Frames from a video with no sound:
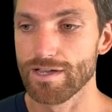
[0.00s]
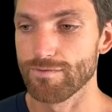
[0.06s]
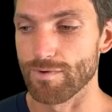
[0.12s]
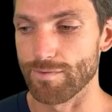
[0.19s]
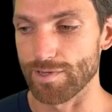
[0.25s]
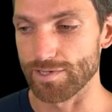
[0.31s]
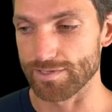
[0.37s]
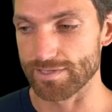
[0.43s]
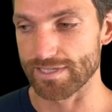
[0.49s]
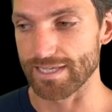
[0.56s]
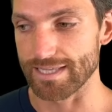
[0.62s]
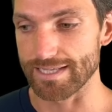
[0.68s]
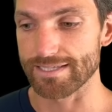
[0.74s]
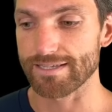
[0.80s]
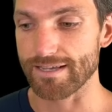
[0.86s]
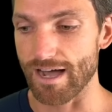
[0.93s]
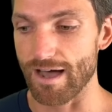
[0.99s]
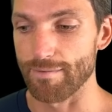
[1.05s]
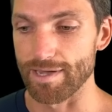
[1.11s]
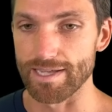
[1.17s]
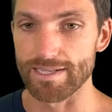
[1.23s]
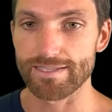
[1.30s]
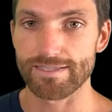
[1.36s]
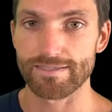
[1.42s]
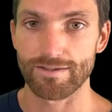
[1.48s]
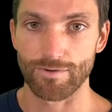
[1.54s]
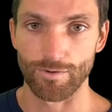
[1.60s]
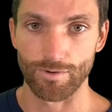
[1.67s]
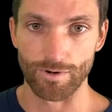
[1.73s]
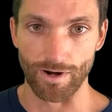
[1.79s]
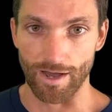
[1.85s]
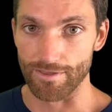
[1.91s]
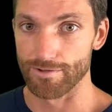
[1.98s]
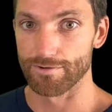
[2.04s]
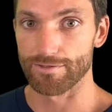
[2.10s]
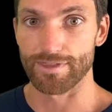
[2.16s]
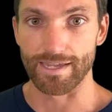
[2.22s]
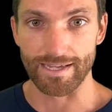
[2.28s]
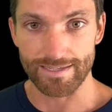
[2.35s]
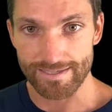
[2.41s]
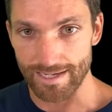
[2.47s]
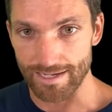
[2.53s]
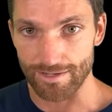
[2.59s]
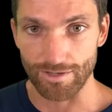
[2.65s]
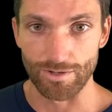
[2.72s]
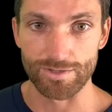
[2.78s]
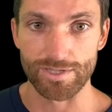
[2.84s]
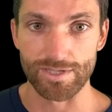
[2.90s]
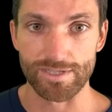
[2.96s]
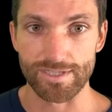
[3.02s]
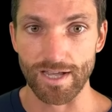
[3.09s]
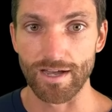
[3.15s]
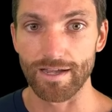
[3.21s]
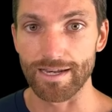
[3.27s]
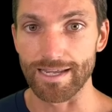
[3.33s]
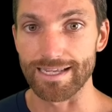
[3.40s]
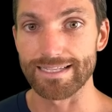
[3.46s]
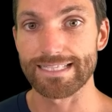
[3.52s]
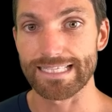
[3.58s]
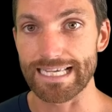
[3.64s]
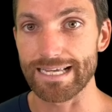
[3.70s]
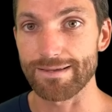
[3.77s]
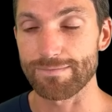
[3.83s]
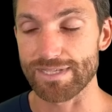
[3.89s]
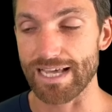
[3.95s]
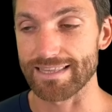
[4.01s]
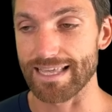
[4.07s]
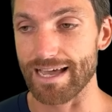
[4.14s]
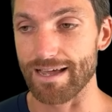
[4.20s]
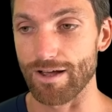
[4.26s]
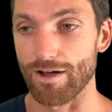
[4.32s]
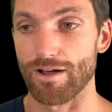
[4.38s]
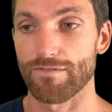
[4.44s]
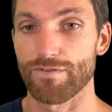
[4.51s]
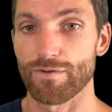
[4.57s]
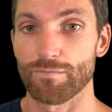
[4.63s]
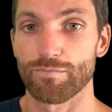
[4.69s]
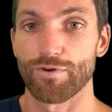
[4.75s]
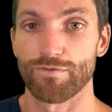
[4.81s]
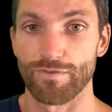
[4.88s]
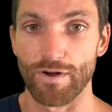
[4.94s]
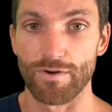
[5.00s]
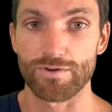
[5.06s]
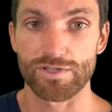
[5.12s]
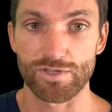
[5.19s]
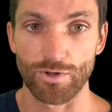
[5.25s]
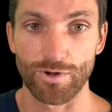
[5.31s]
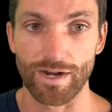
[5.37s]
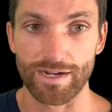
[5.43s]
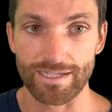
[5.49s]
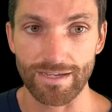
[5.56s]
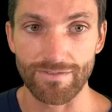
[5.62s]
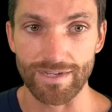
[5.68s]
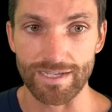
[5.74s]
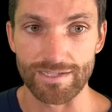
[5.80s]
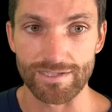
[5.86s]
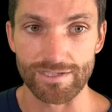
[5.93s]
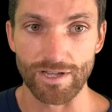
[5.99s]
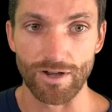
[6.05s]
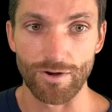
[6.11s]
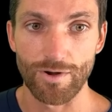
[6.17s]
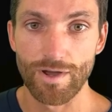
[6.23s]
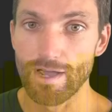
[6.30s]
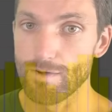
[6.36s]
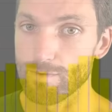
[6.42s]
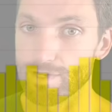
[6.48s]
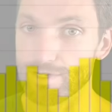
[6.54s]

when we see these comets or other things get close to the sun, it seems that that often provokes solar activity. So we